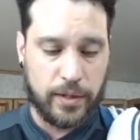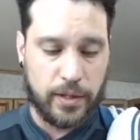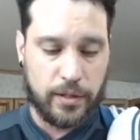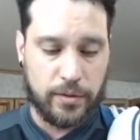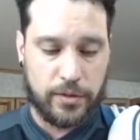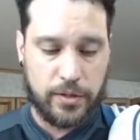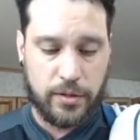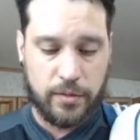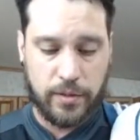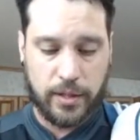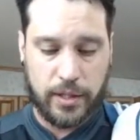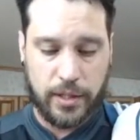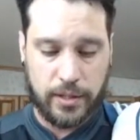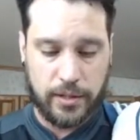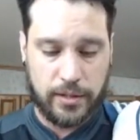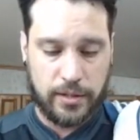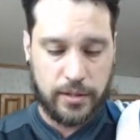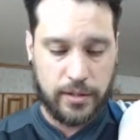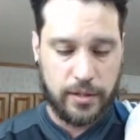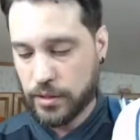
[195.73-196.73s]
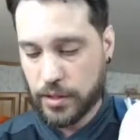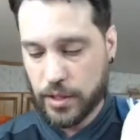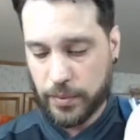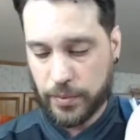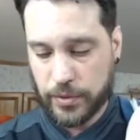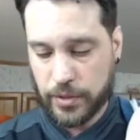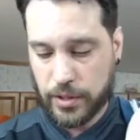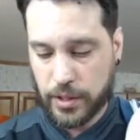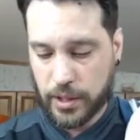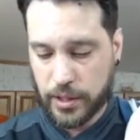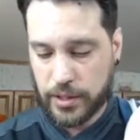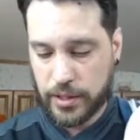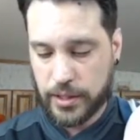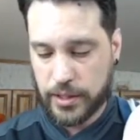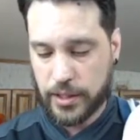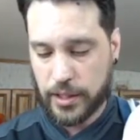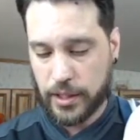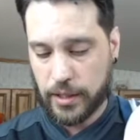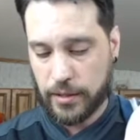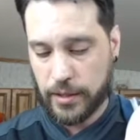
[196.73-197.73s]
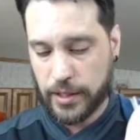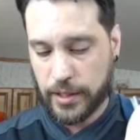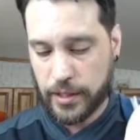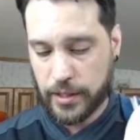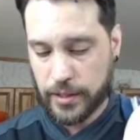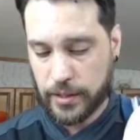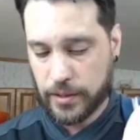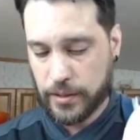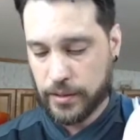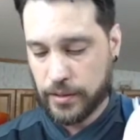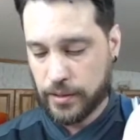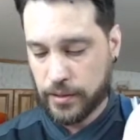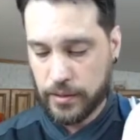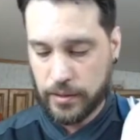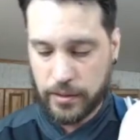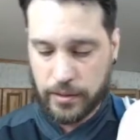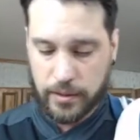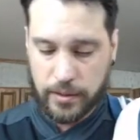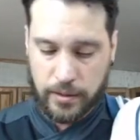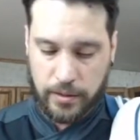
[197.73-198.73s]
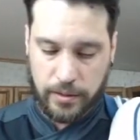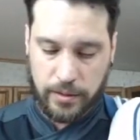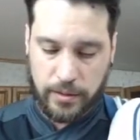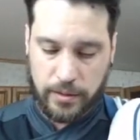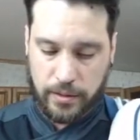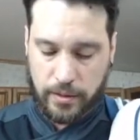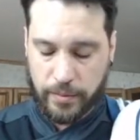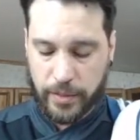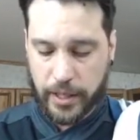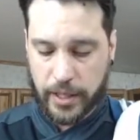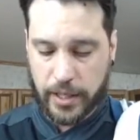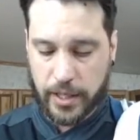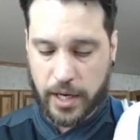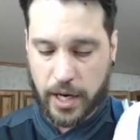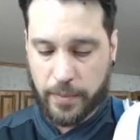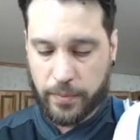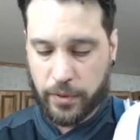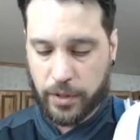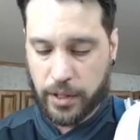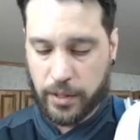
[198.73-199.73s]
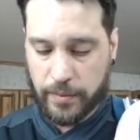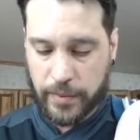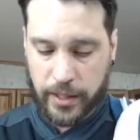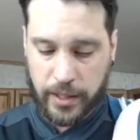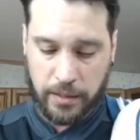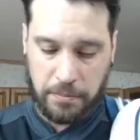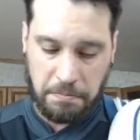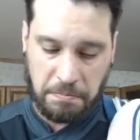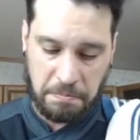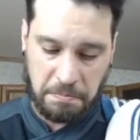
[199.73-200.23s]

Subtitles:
to go 2 onions, a couple stalks of celery. And by a couple, I mean